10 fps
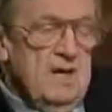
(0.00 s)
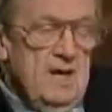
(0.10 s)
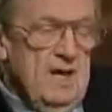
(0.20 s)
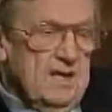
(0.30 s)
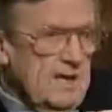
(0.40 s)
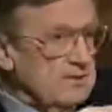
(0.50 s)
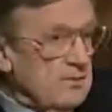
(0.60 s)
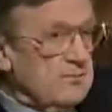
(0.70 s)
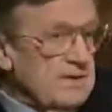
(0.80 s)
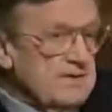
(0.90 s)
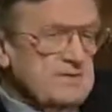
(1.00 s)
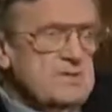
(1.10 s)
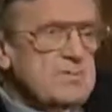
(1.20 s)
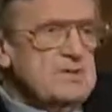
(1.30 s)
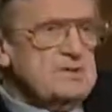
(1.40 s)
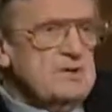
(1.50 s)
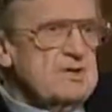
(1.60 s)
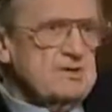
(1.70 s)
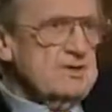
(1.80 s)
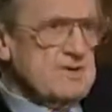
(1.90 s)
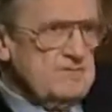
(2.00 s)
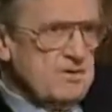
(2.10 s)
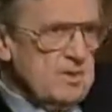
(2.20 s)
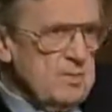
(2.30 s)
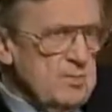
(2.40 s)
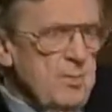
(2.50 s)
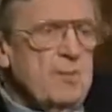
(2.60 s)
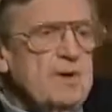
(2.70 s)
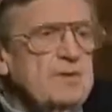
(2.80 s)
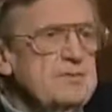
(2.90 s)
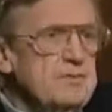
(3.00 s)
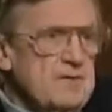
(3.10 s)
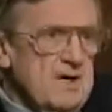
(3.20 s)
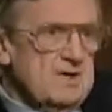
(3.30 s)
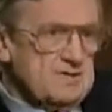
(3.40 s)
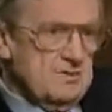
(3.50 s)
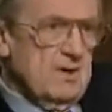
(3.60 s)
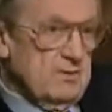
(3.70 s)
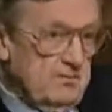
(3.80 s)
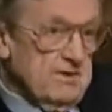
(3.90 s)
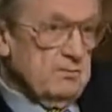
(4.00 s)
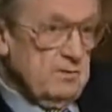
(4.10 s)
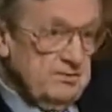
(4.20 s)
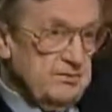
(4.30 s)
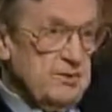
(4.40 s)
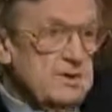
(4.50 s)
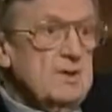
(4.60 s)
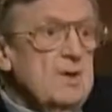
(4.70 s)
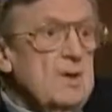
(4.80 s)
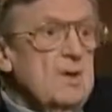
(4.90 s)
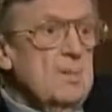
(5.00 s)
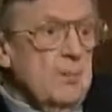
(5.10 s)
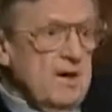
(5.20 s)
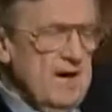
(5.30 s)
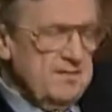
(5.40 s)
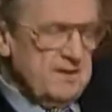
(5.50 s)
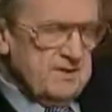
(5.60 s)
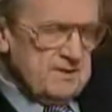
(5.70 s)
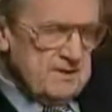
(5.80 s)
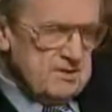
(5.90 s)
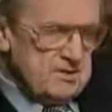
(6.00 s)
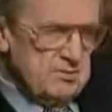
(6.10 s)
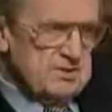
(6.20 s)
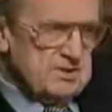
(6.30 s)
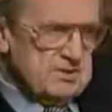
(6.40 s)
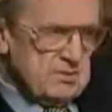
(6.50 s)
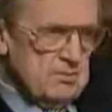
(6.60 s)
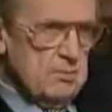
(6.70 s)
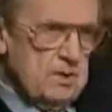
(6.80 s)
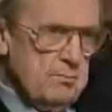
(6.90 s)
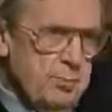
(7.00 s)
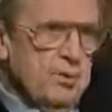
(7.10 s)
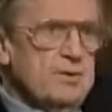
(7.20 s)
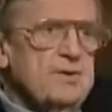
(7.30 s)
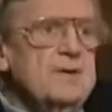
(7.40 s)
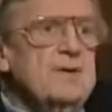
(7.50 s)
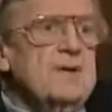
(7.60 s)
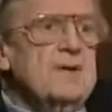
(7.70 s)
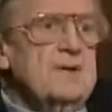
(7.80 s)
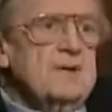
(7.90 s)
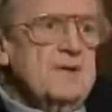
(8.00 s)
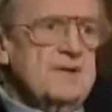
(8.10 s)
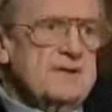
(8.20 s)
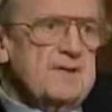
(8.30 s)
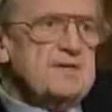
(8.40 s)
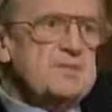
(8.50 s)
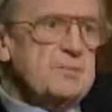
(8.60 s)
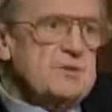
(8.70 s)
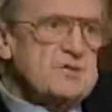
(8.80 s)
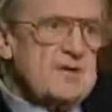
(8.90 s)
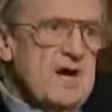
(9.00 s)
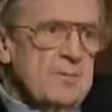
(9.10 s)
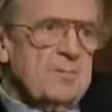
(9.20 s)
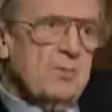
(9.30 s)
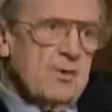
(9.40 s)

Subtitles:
And I don't think this administration is ever going to be prepared to do that, so I don't think we'll do it. But I think the issue is so important that it needs to be stopped.